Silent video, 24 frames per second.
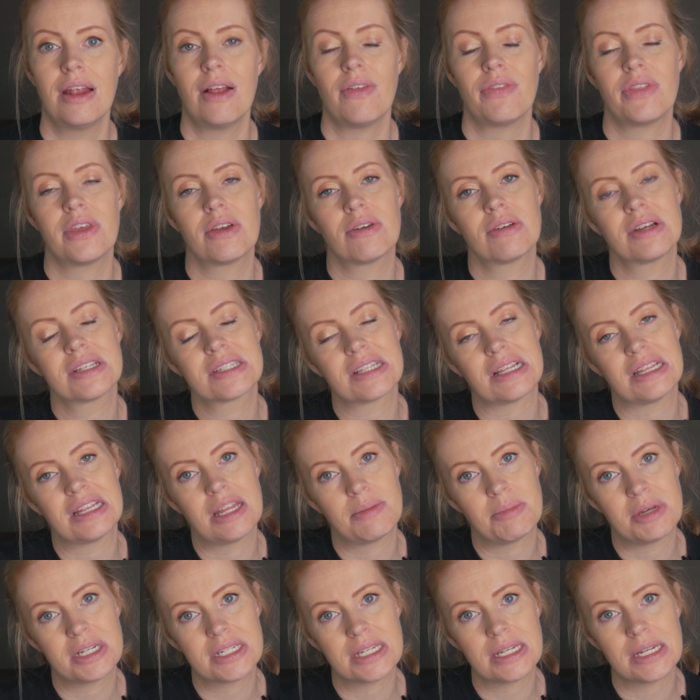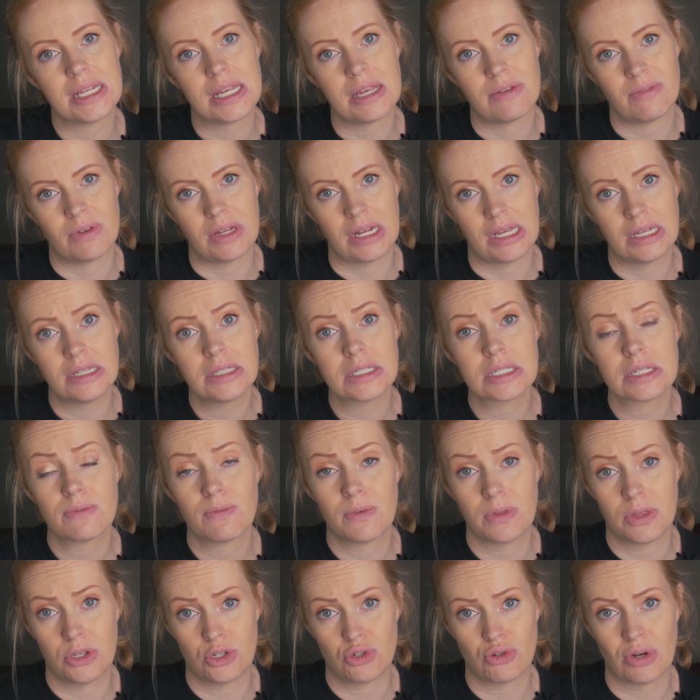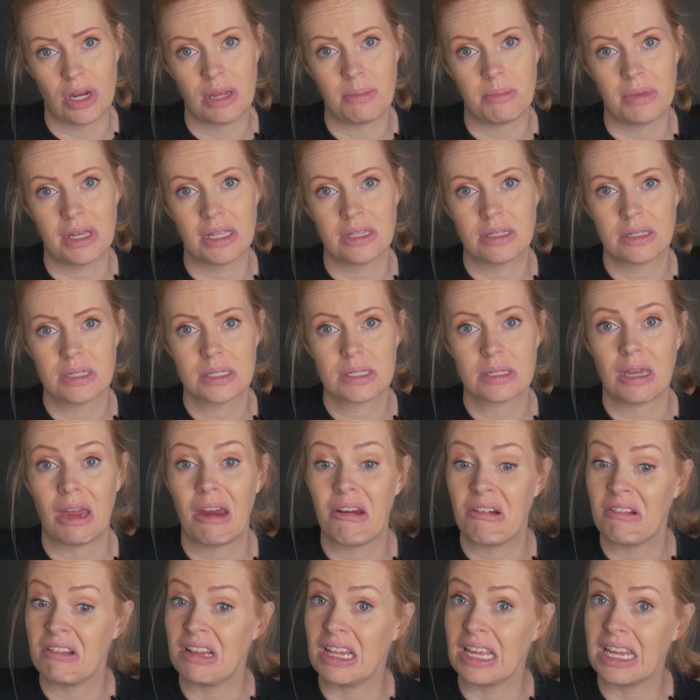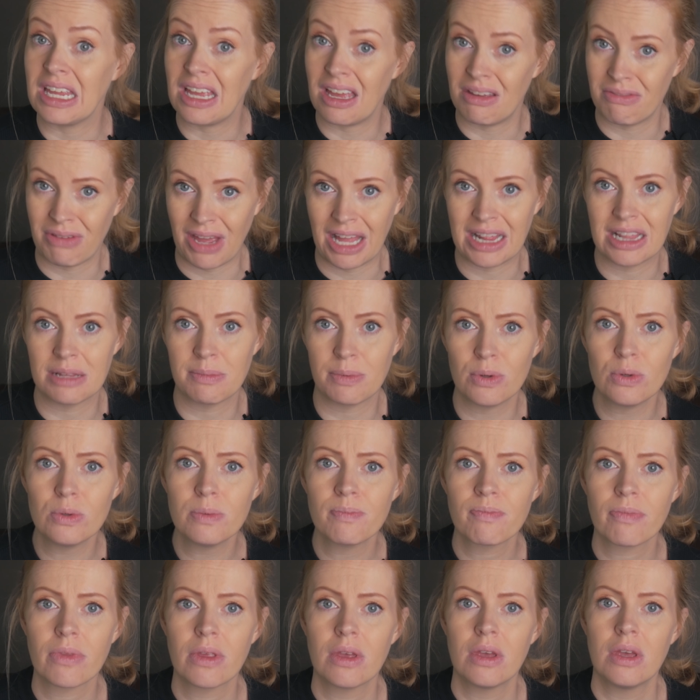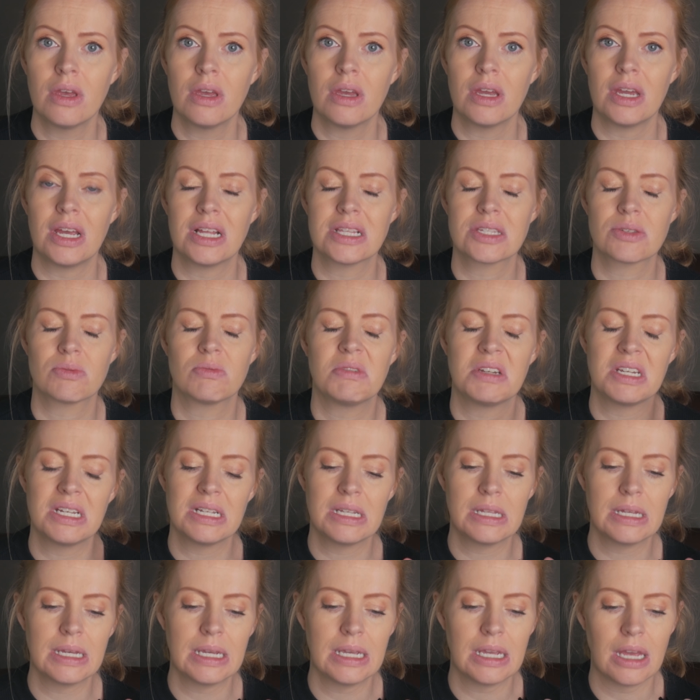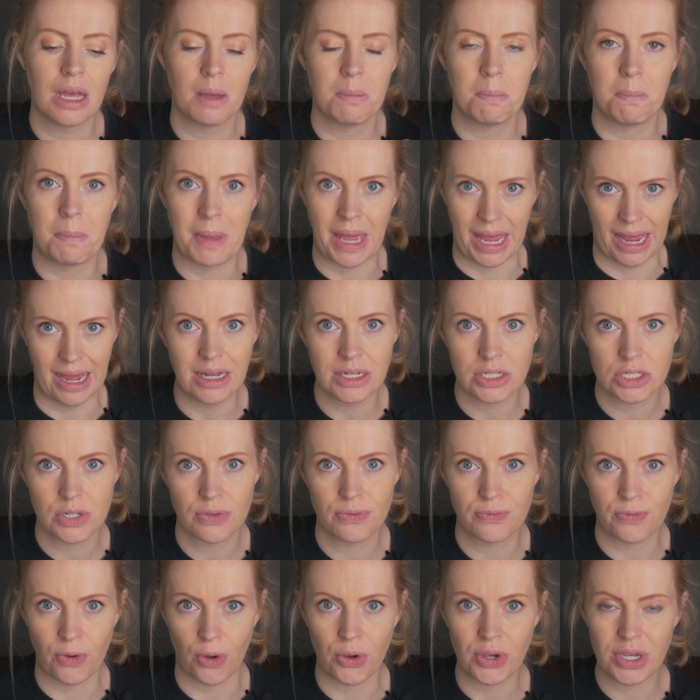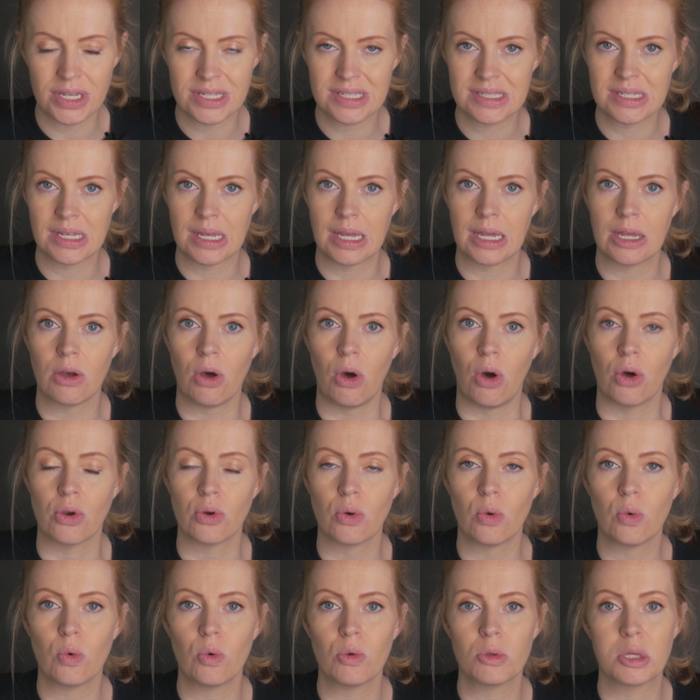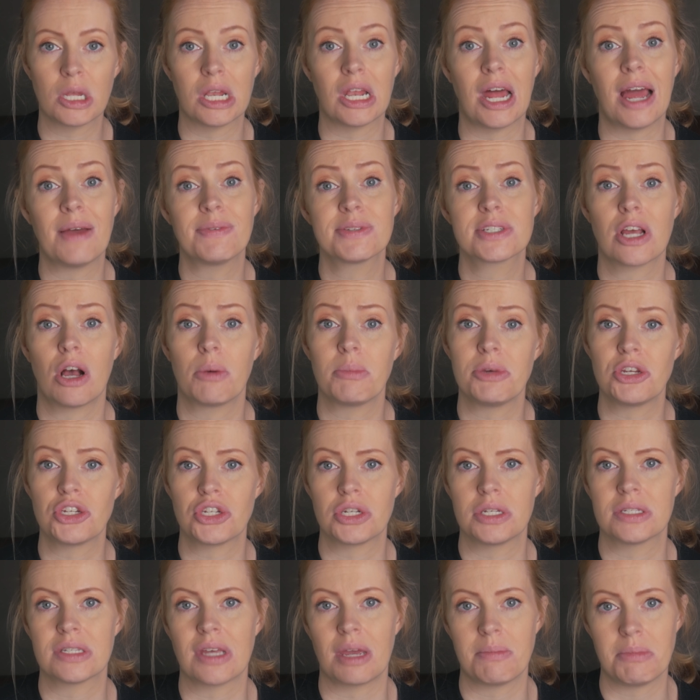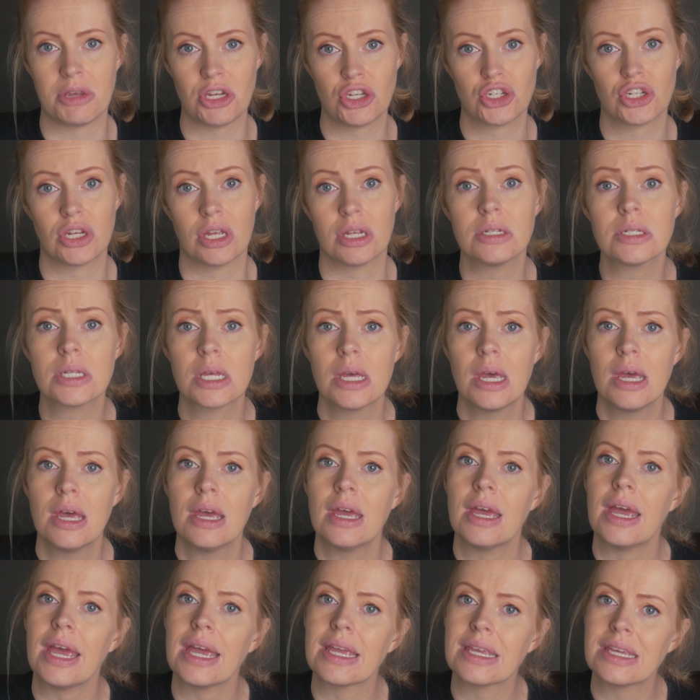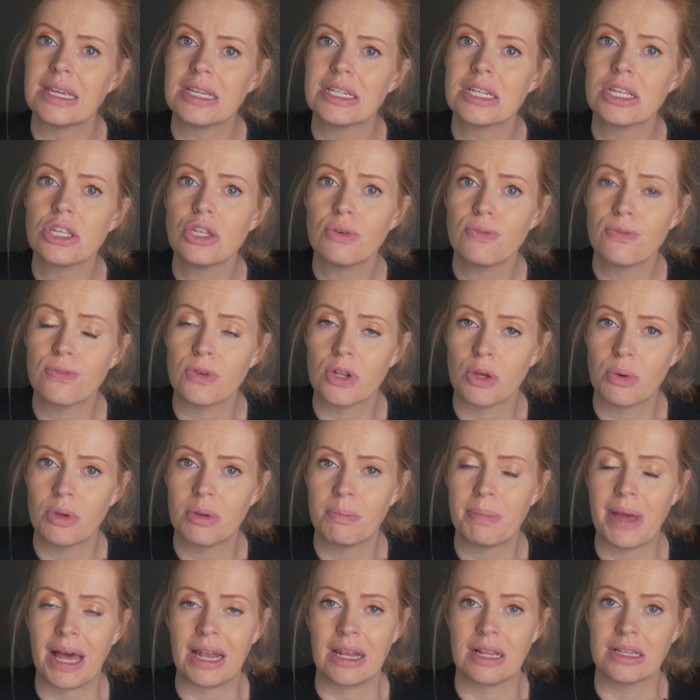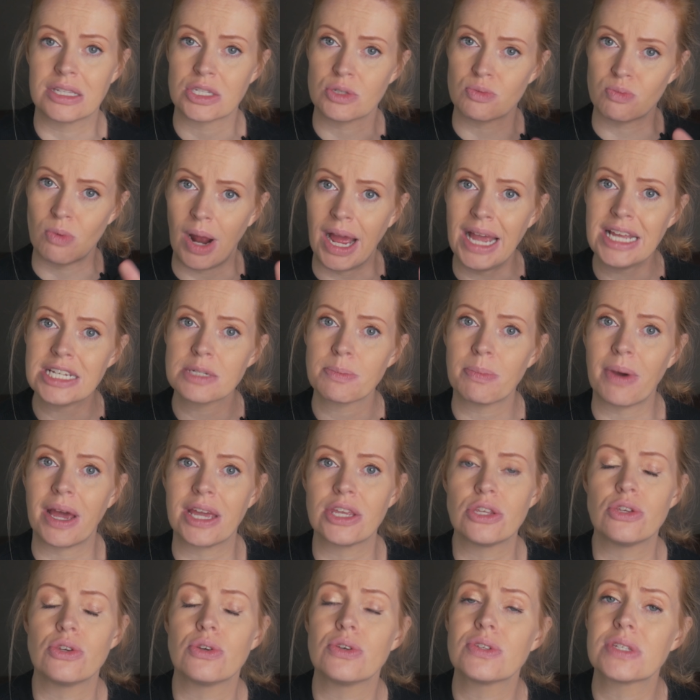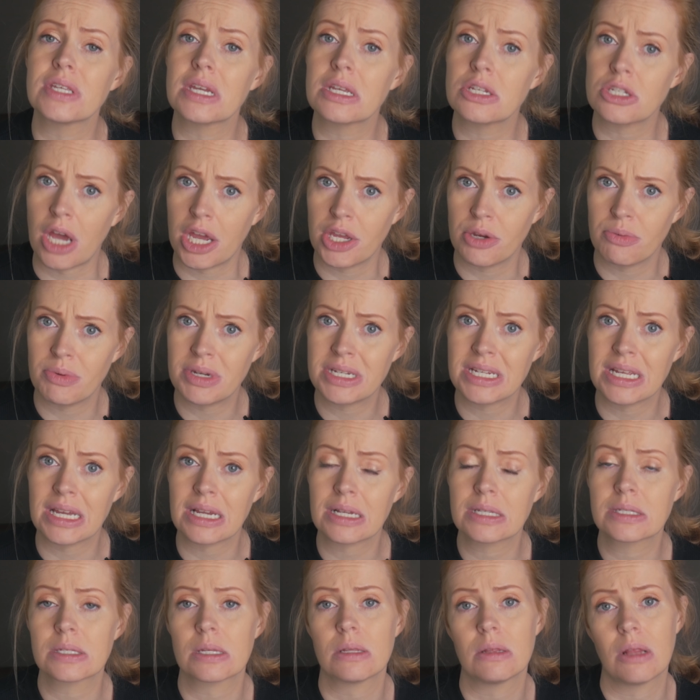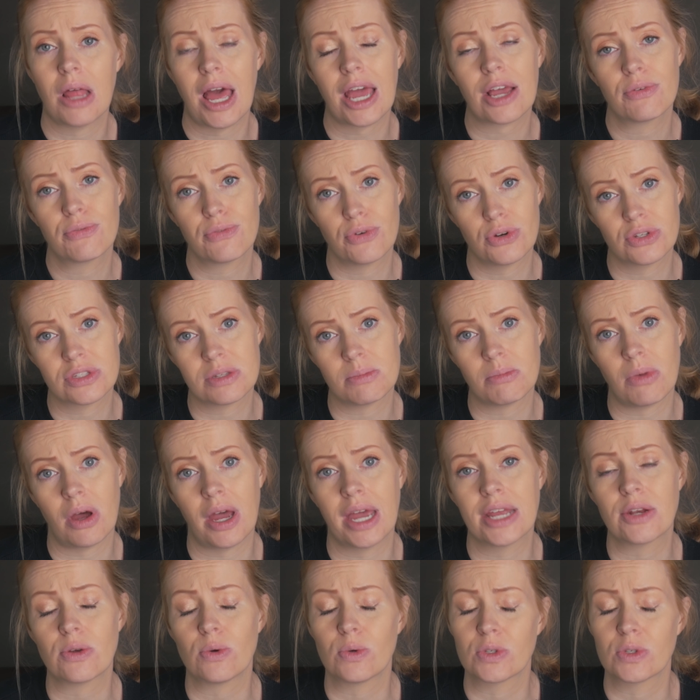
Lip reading: there is limited evidence for the treatments currently available. It's really about focusing on all the lifestyle measures I mentioned and getting your fluid balance right by using diuretics like furosemide or